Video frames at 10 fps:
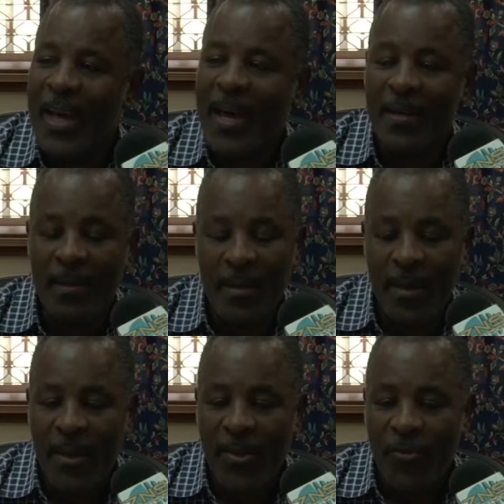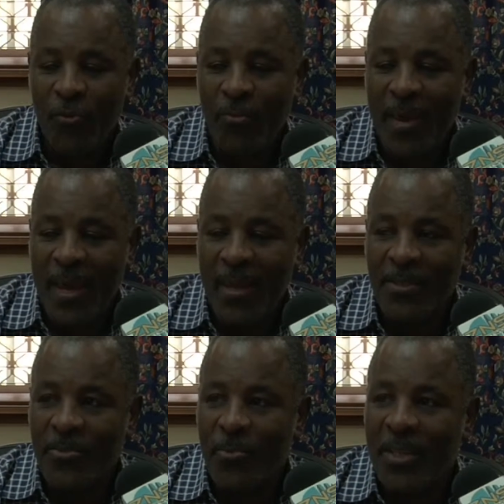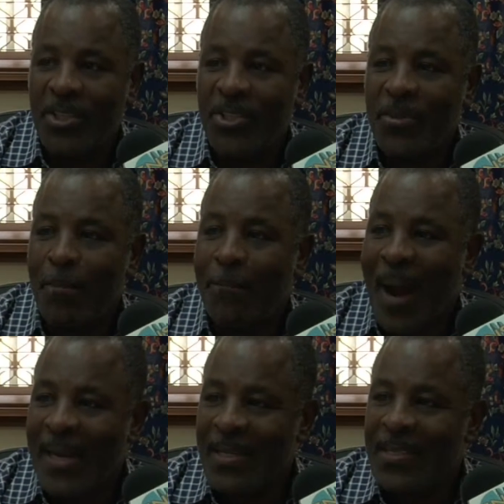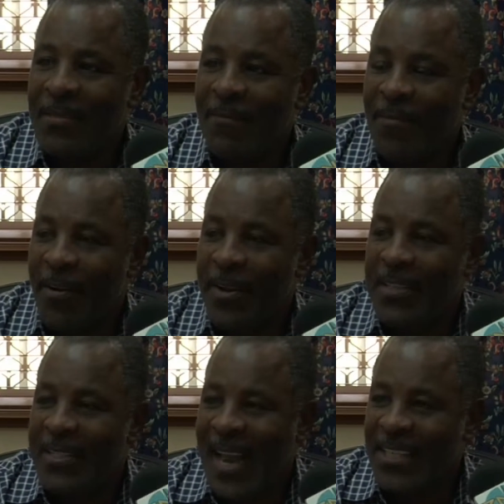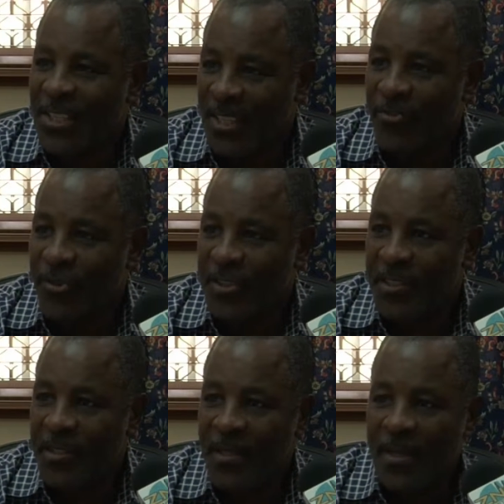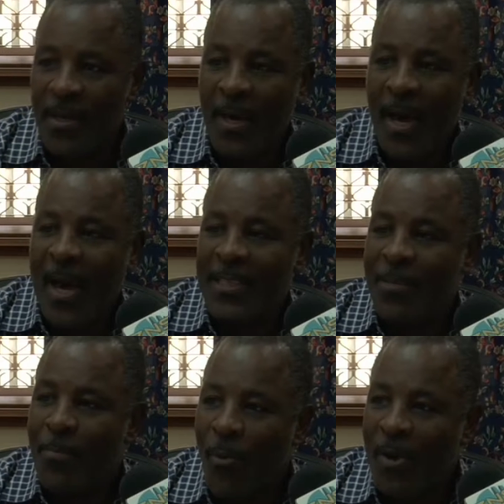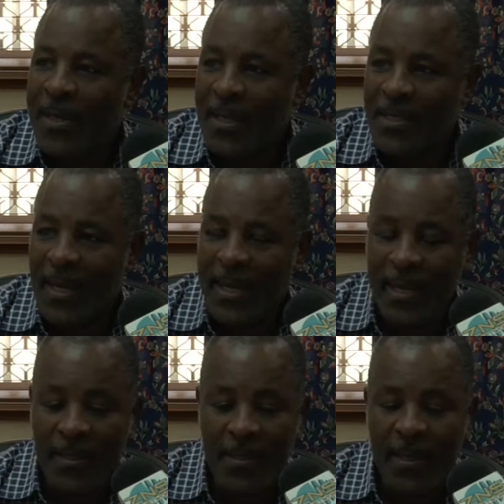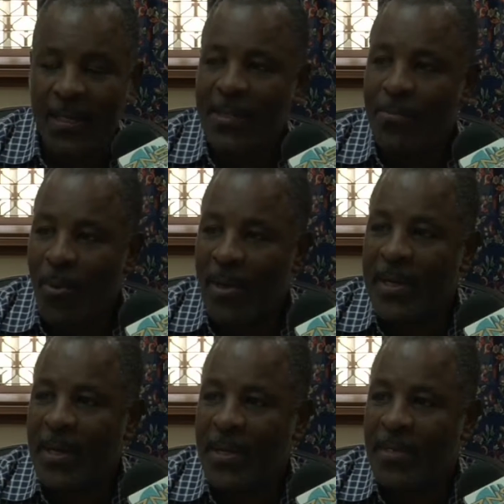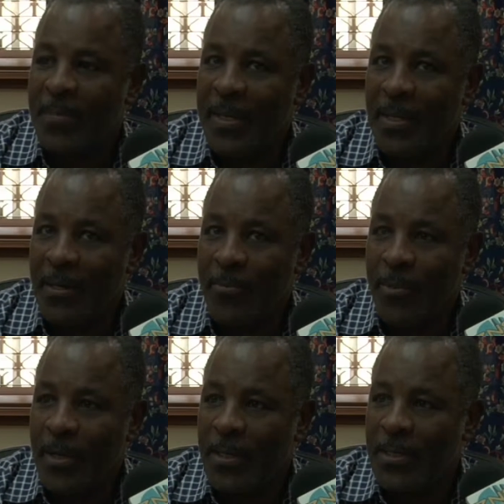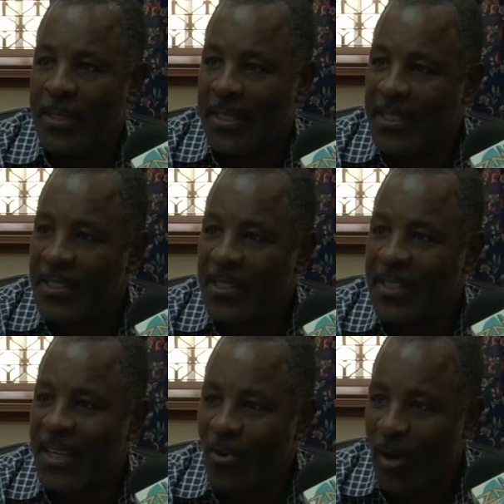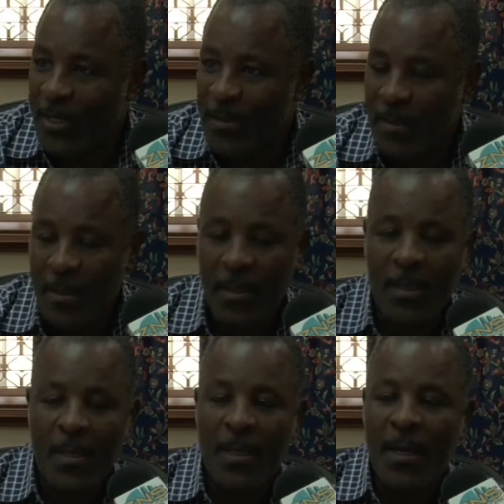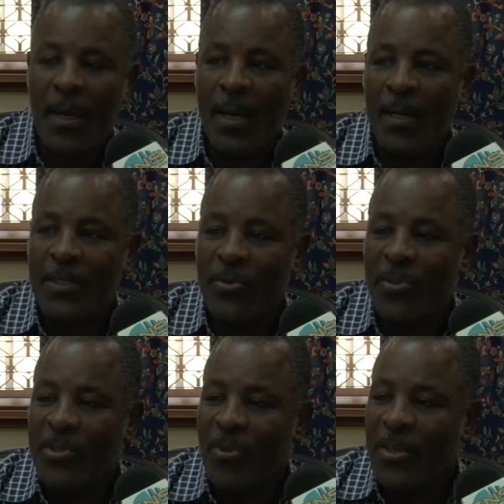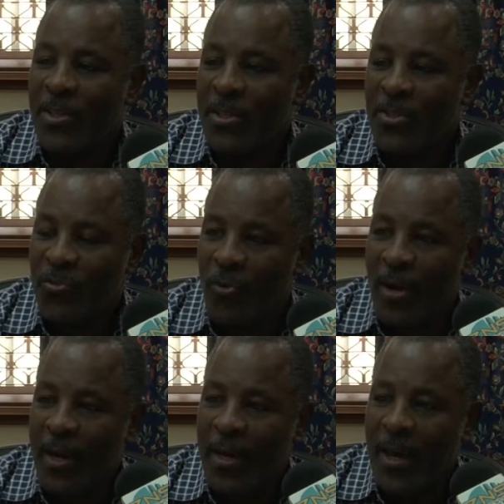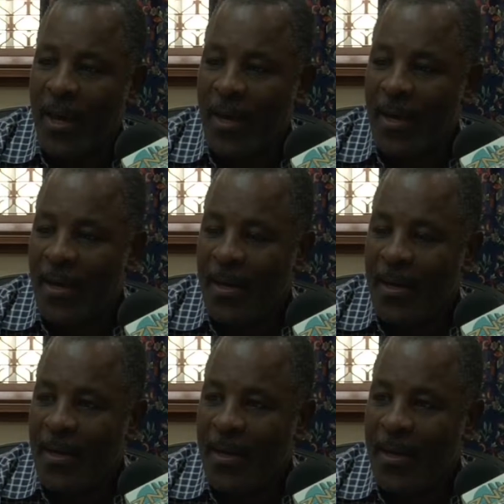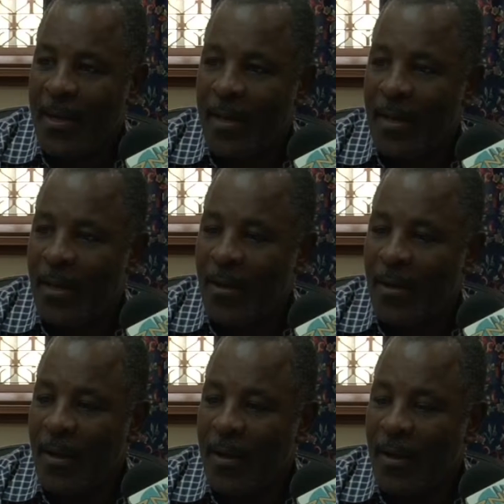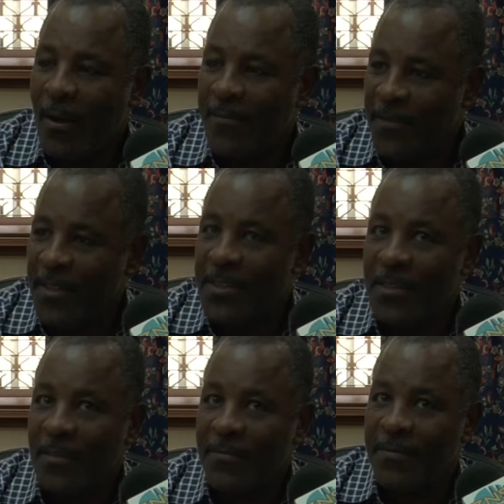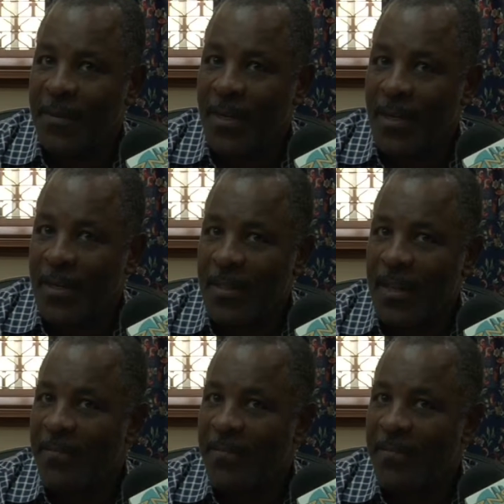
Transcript: that through means which balance various national interests. As important as that is, it's important that this be done with decency and order uh, so as not to destroy uh, confidence of uh, the